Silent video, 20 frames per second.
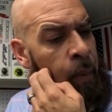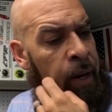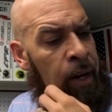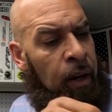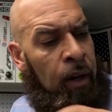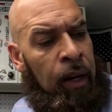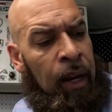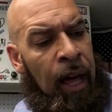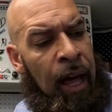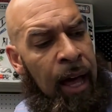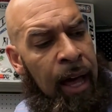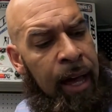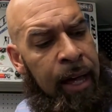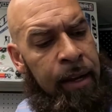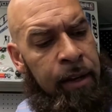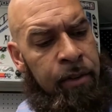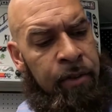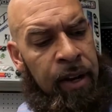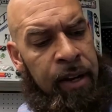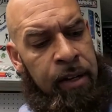
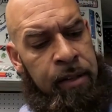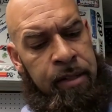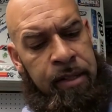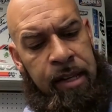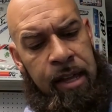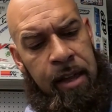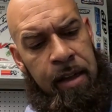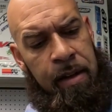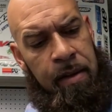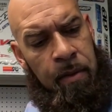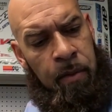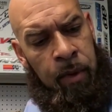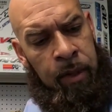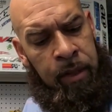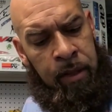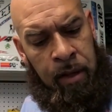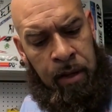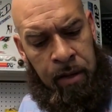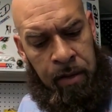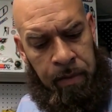online trying to see
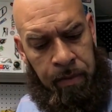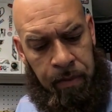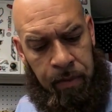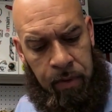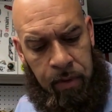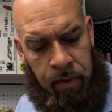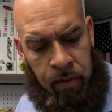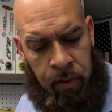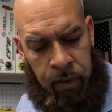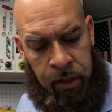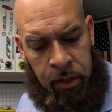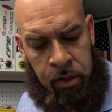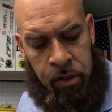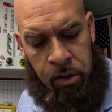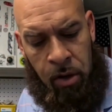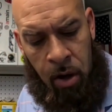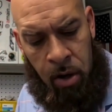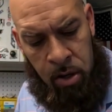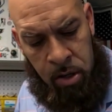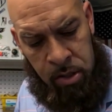what the
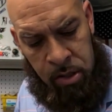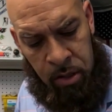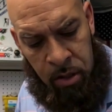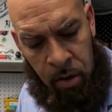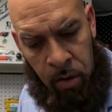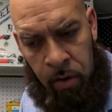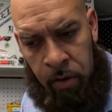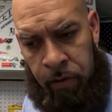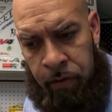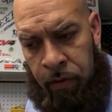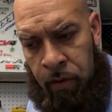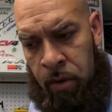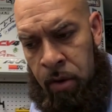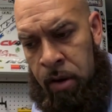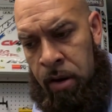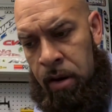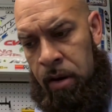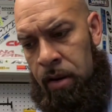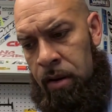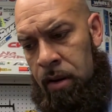starters are going
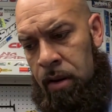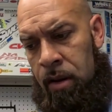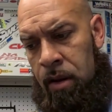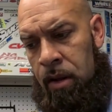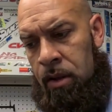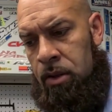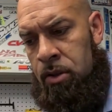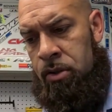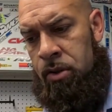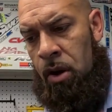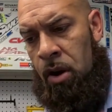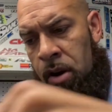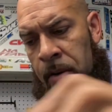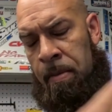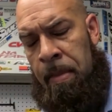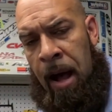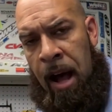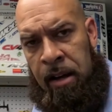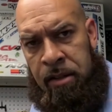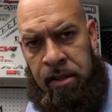for, the starter
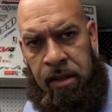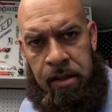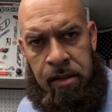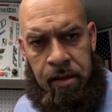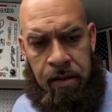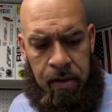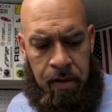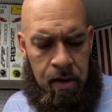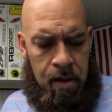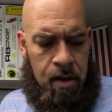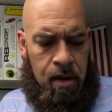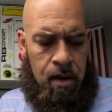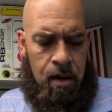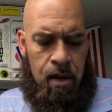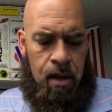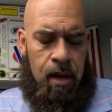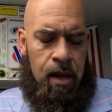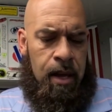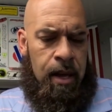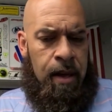boxes,
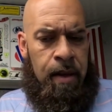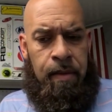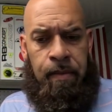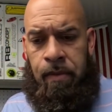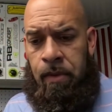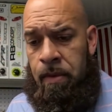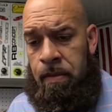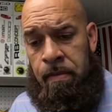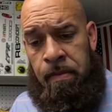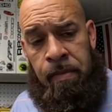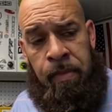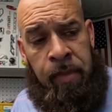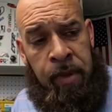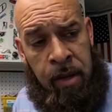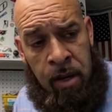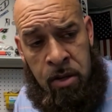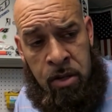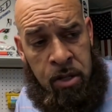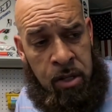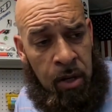and
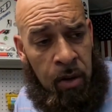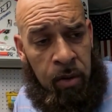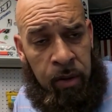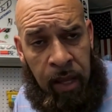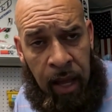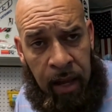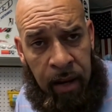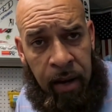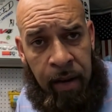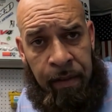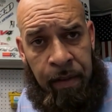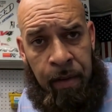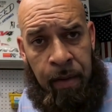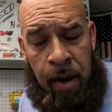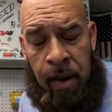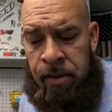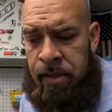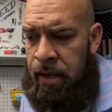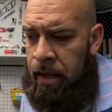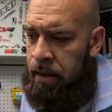they're sold out everywhere.
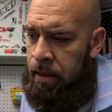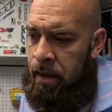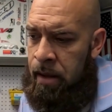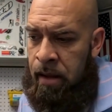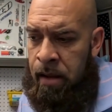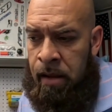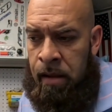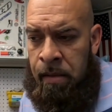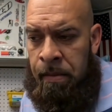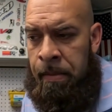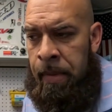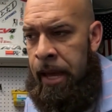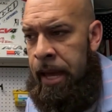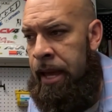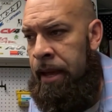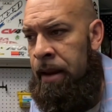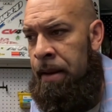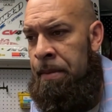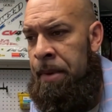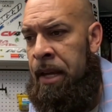I was like, oh
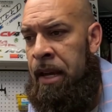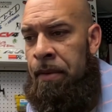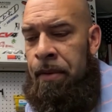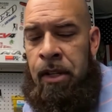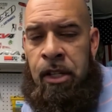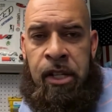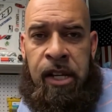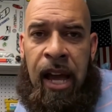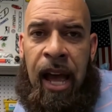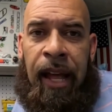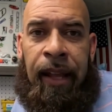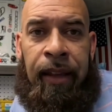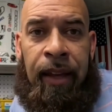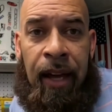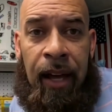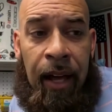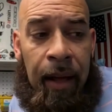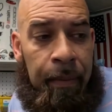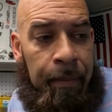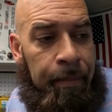man, let me get with Chad
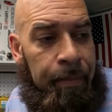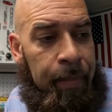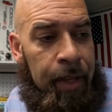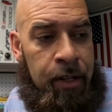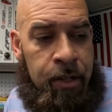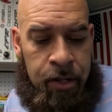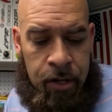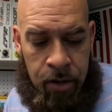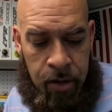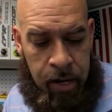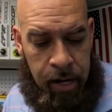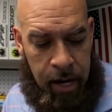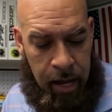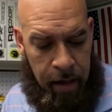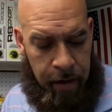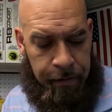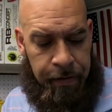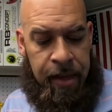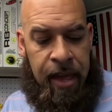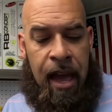Cup. And sure
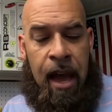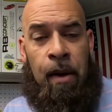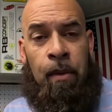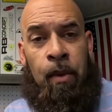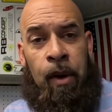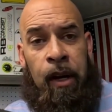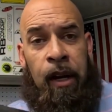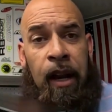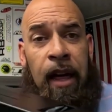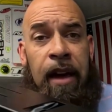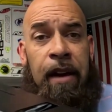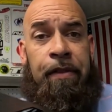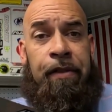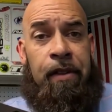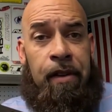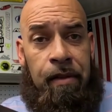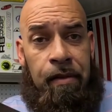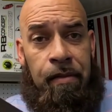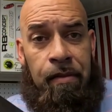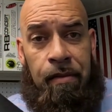enough, he had one
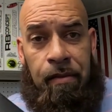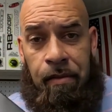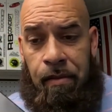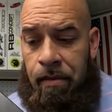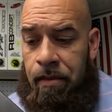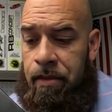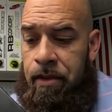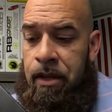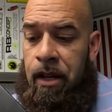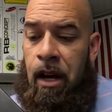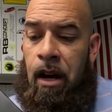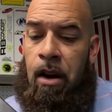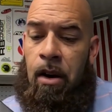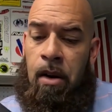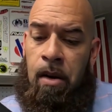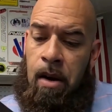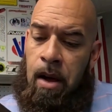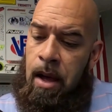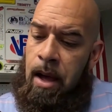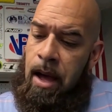left.
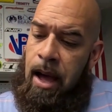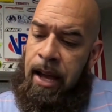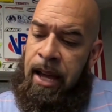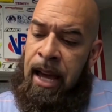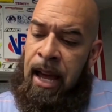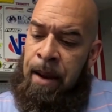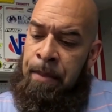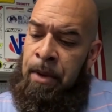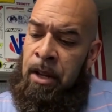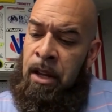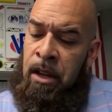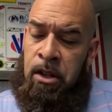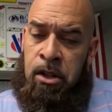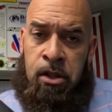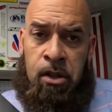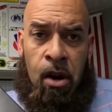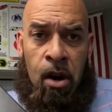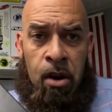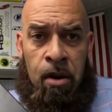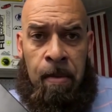So I got him another
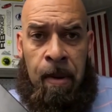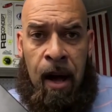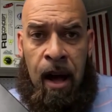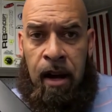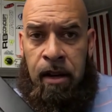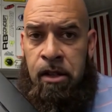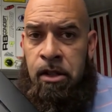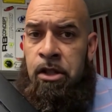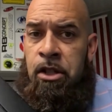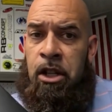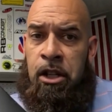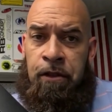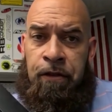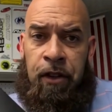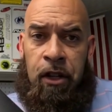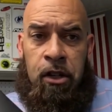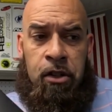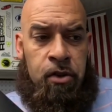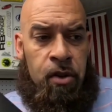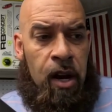starter box just for
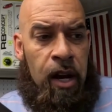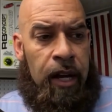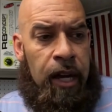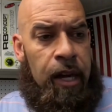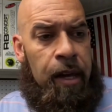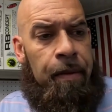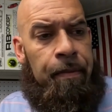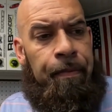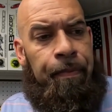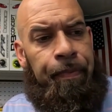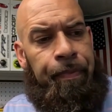the Truggy.